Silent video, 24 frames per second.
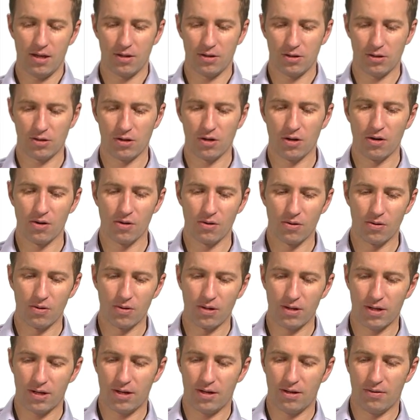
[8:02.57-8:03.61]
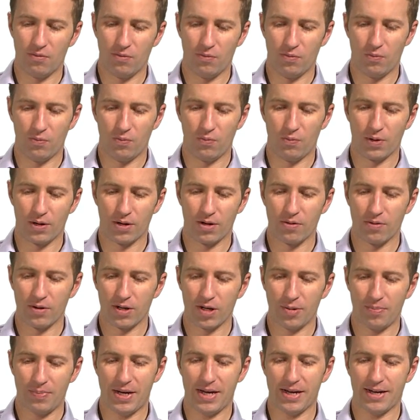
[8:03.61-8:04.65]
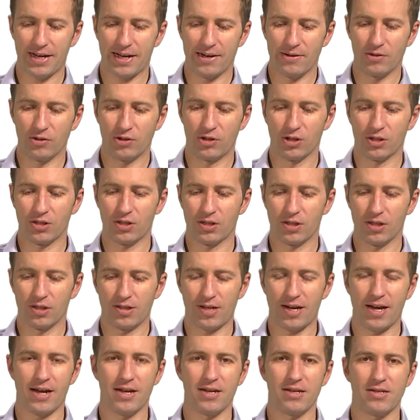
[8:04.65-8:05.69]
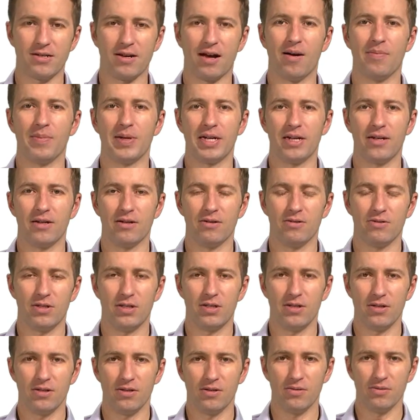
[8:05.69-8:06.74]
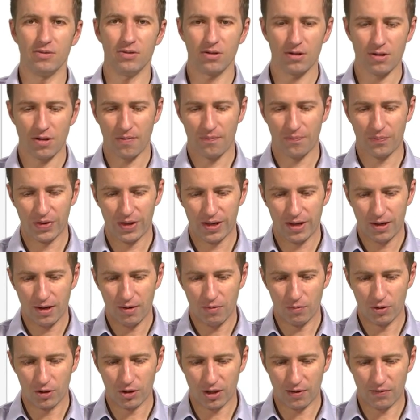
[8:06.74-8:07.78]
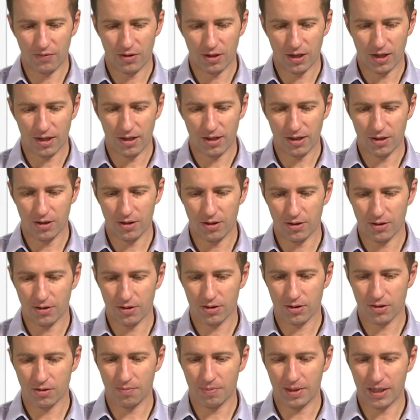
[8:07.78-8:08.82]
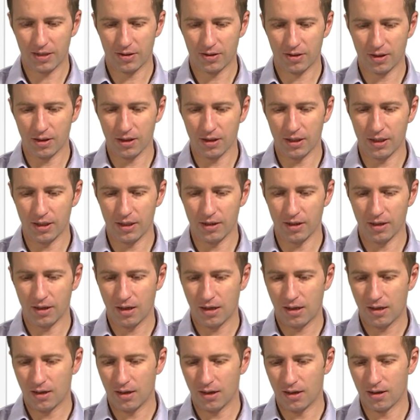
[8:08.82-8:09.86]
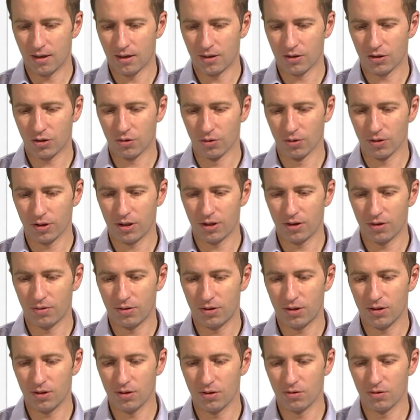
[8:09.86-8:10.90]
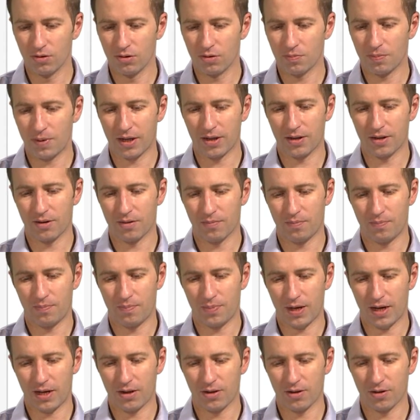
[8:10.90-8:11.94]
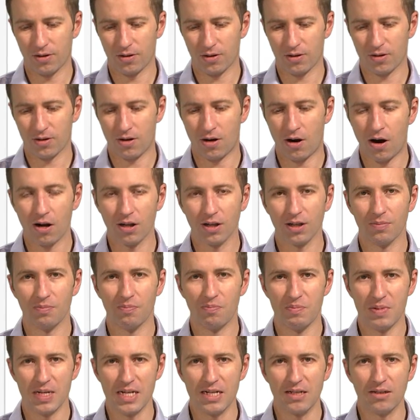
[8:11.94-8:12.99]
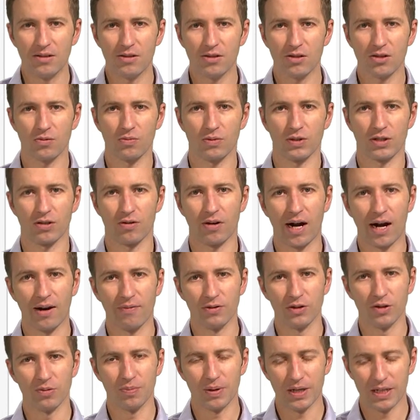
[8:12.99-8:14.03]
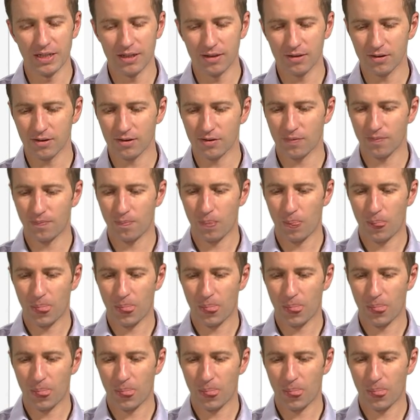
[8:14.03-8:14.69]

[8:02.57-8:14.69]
So we're going to pick out just the 10 dominant OTUs, which I've done here. So basically sort the OTUs by their column means, so what's their average abundance.